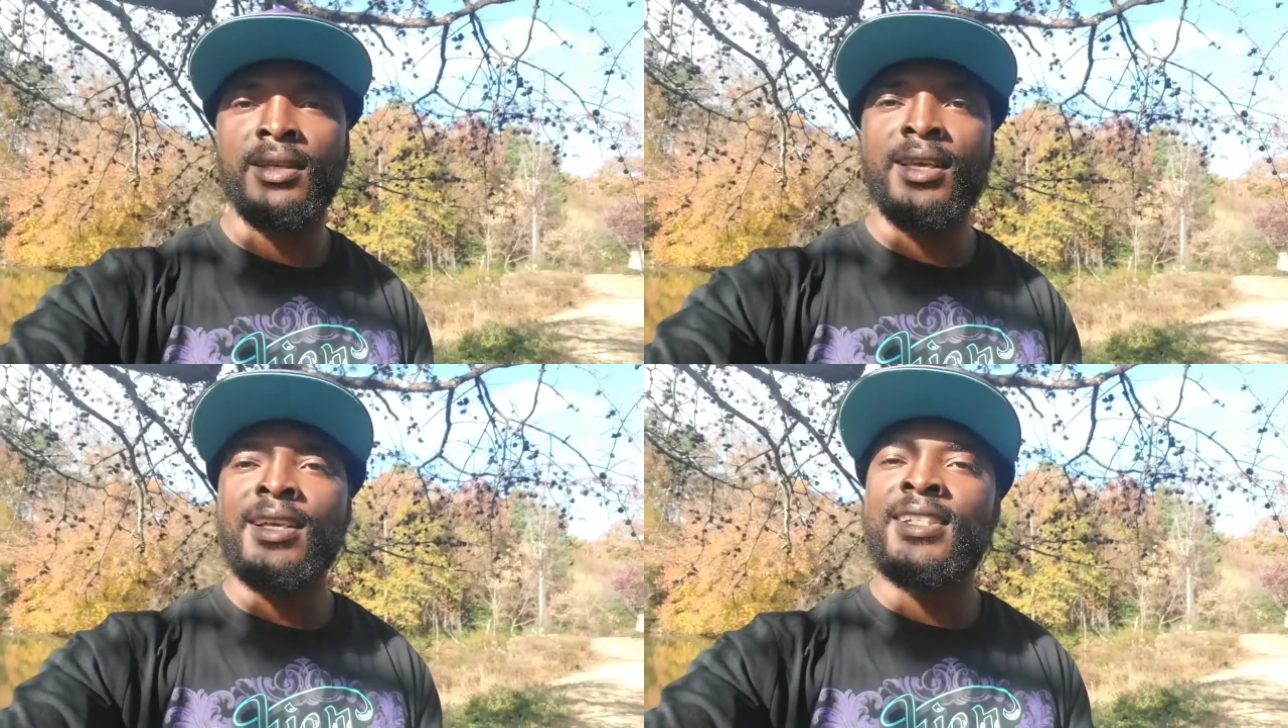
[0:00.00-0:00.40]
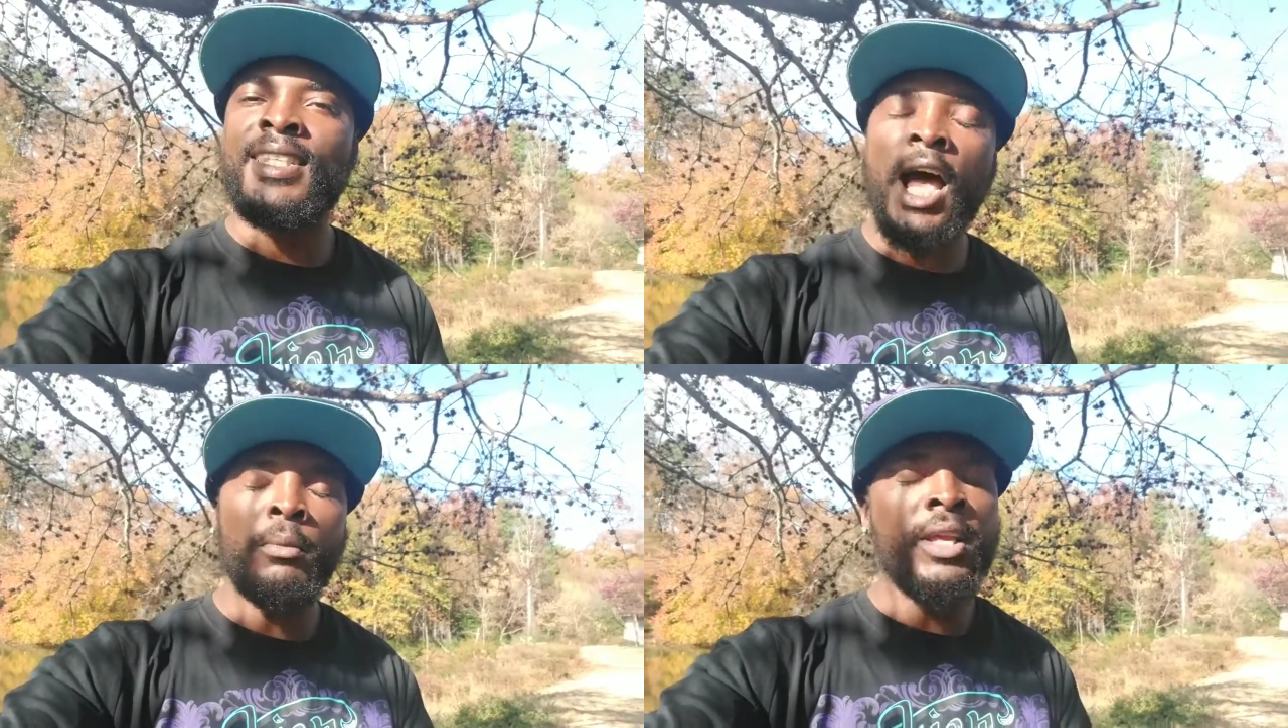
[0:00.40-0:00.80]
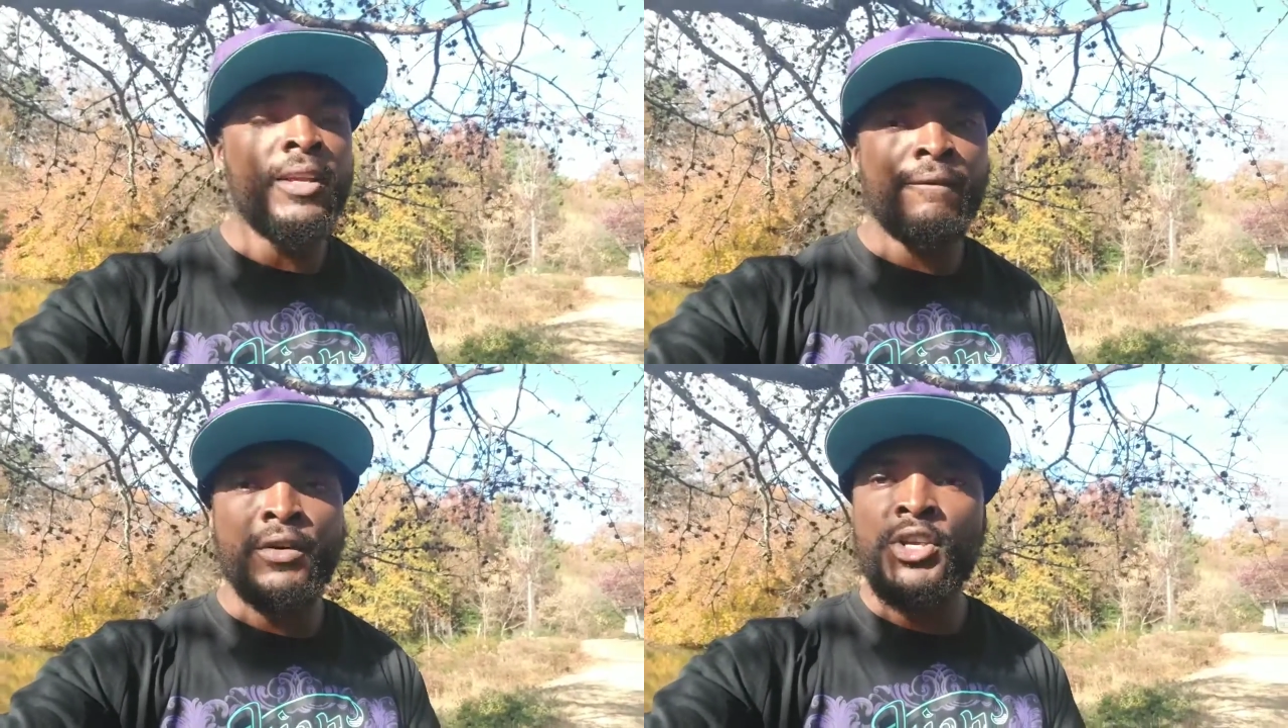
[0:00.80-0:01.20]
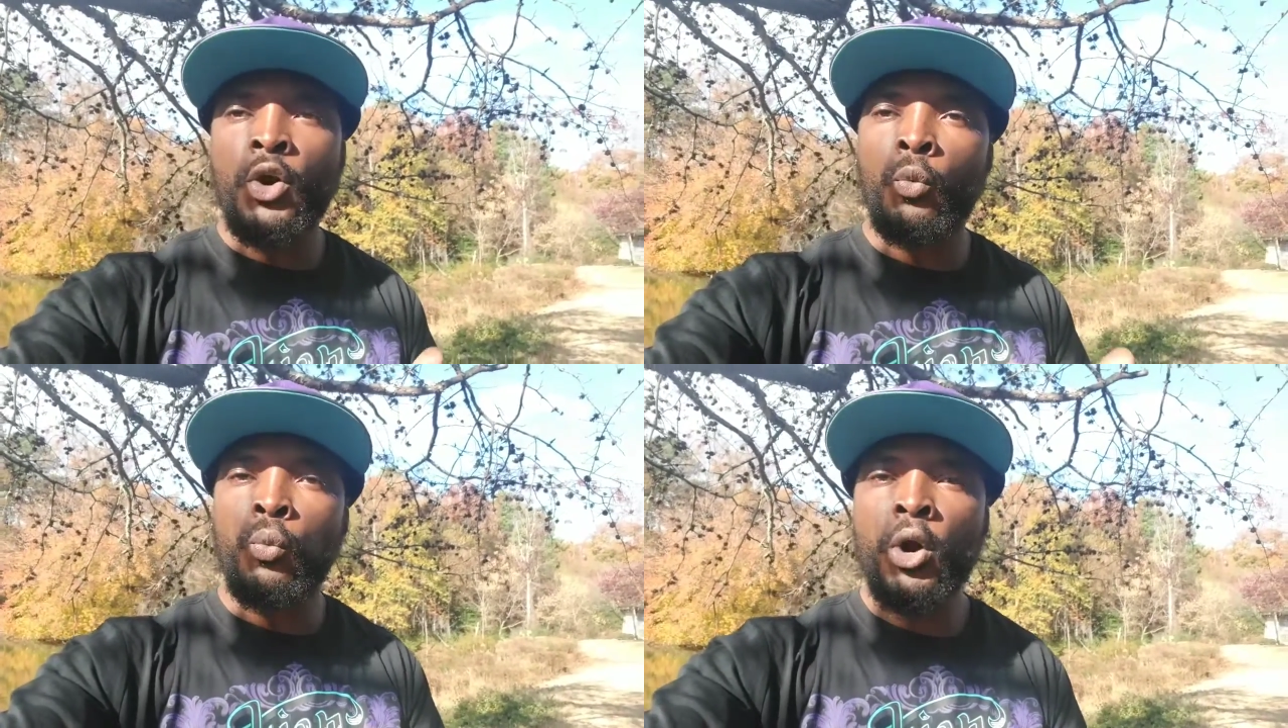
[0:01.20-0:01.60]
Stop looking for
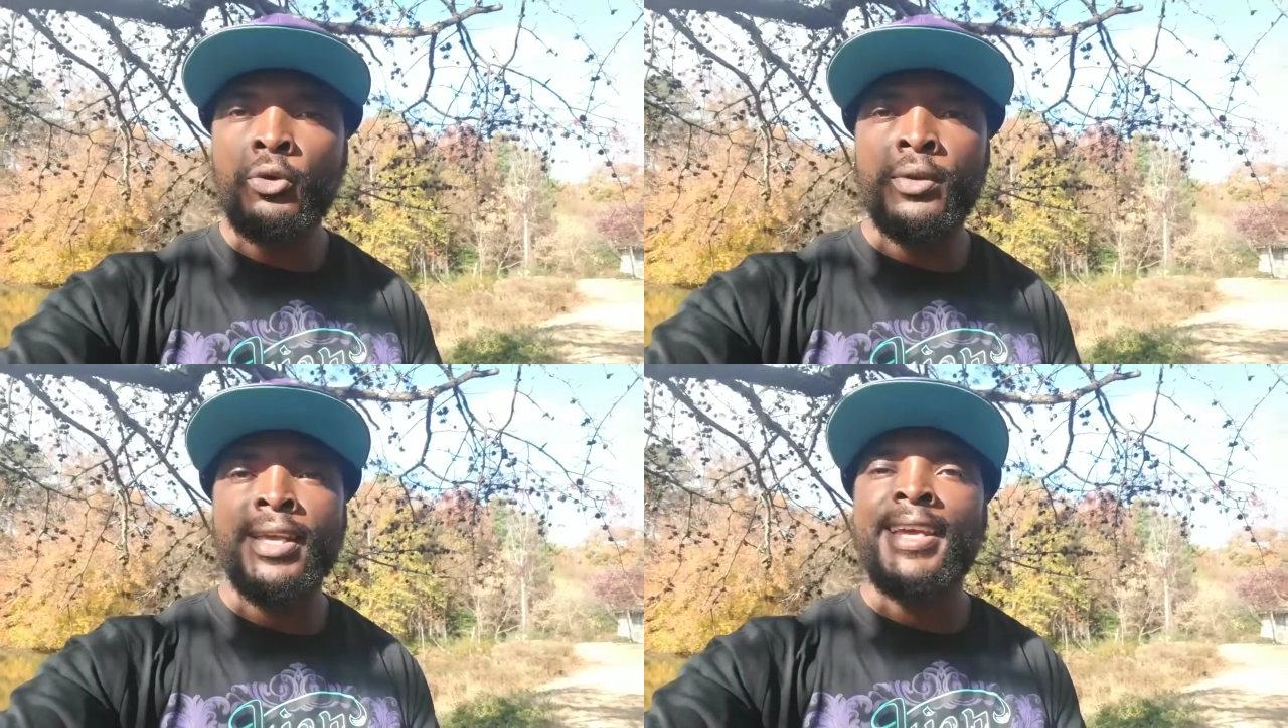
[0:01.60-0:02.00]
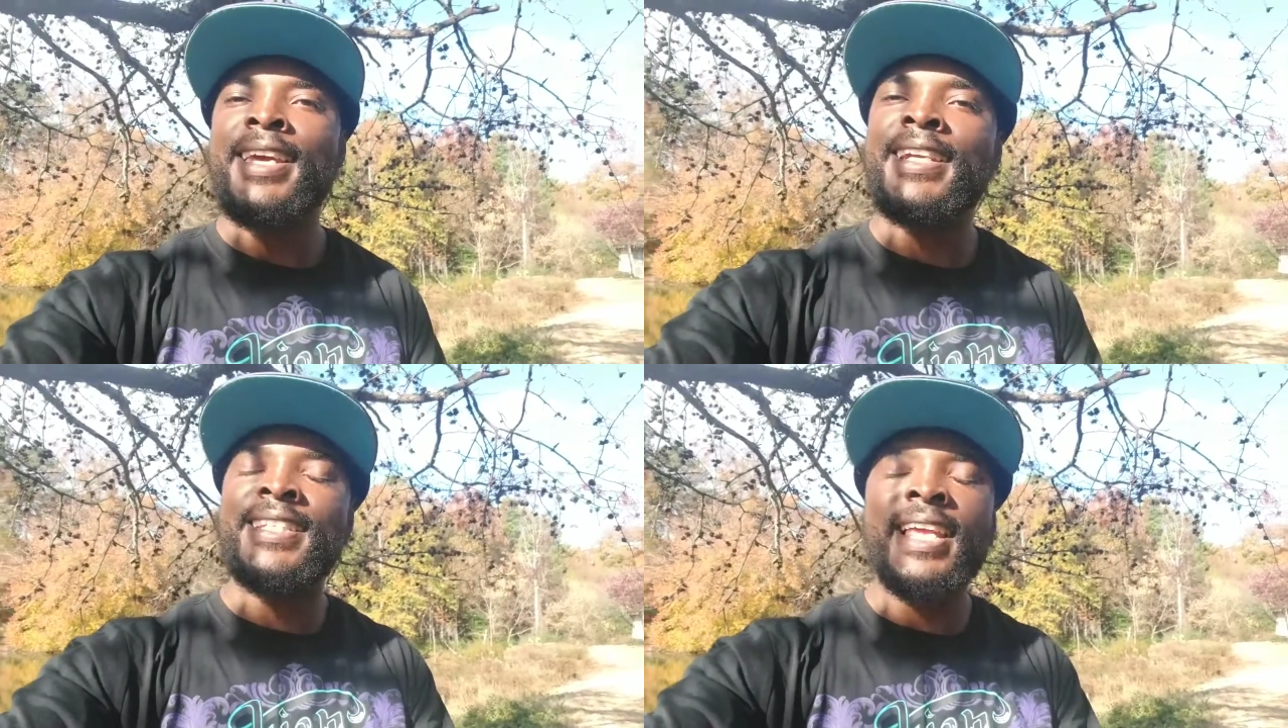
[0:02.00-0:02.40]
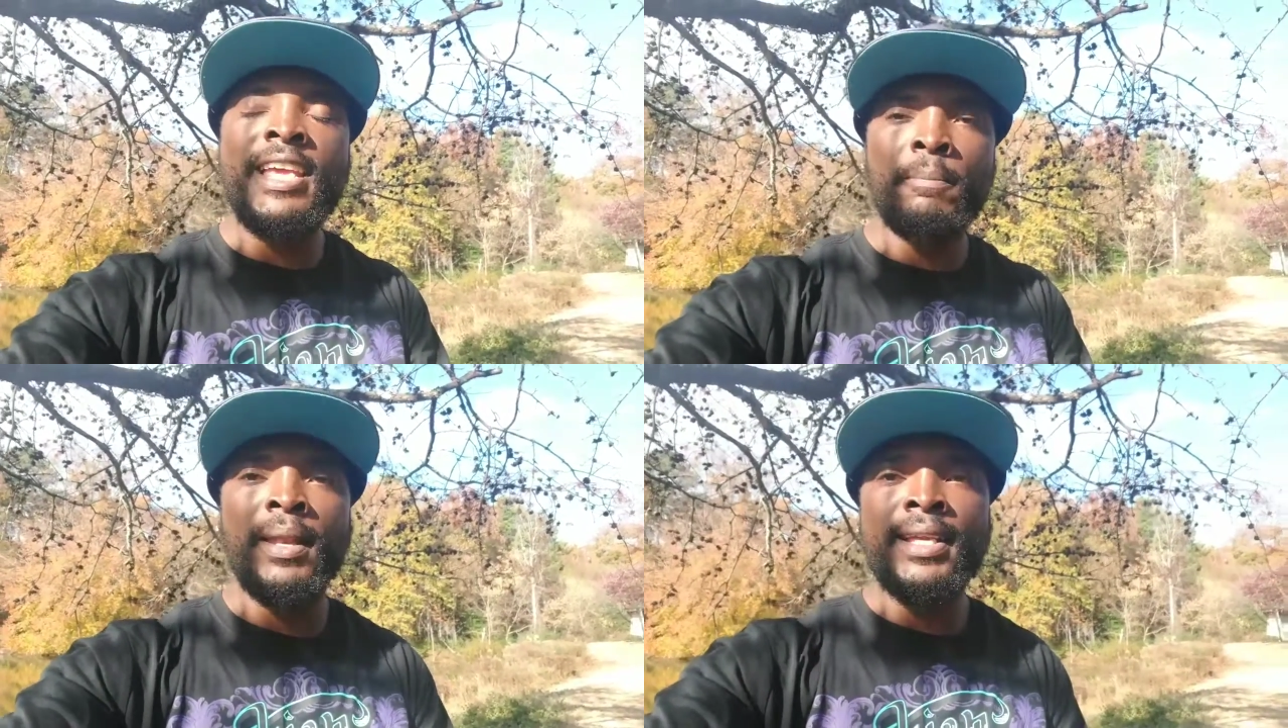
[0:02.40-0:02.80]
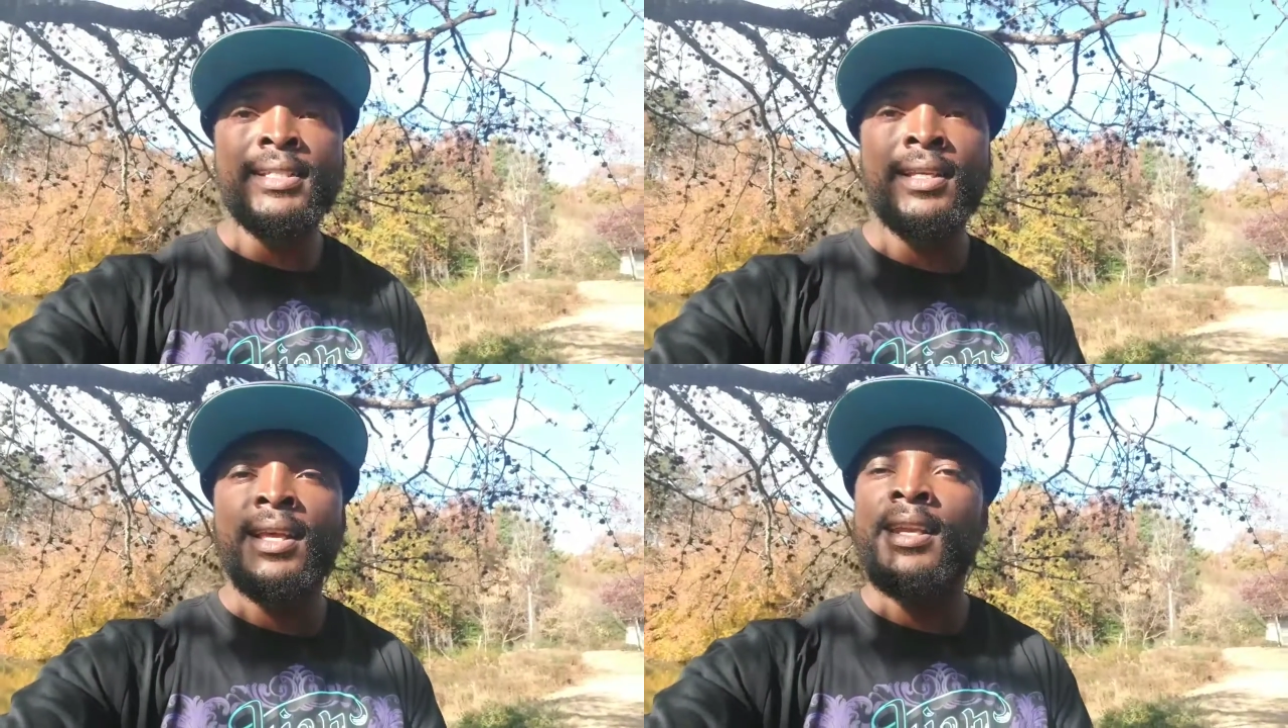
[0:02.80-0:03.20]
your worth in the same place